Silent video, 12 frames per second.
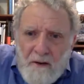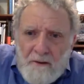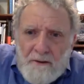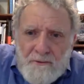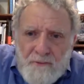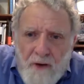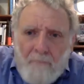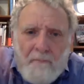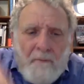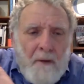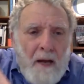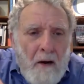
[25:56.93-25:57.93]
you know, it was
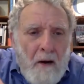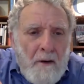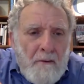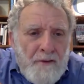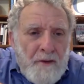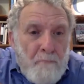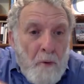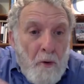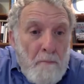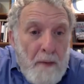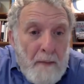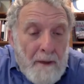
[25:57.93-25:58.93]
dropped from the air and it would just
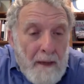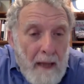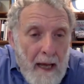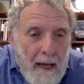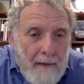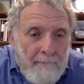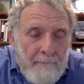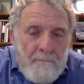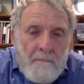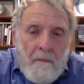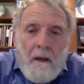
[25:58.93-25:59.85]
burn people alive.